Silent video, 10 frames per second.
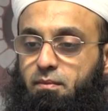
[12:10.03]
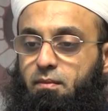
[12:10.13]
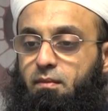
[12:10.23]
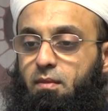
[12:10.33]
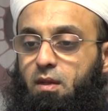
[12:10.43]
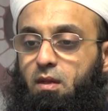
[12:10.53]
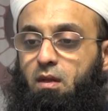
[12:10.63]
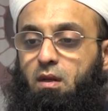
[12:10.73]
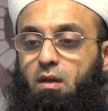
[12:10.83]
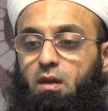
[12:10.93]

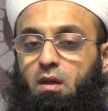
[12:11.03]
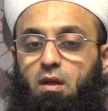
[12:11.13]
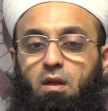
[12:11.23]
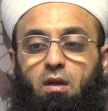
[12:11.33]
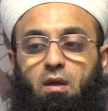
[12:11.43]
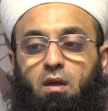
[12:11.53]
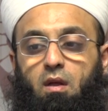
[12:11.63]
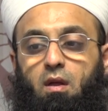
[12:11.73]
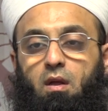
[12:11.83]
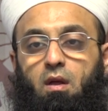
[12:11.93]

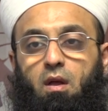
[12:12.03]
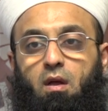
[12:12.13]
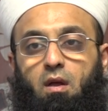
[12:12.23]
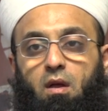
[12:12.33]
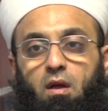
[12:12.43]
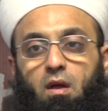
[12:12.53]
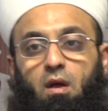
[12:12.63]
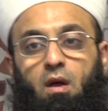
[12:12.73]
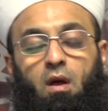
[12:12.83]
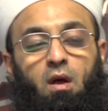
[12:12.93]
(no one is talking)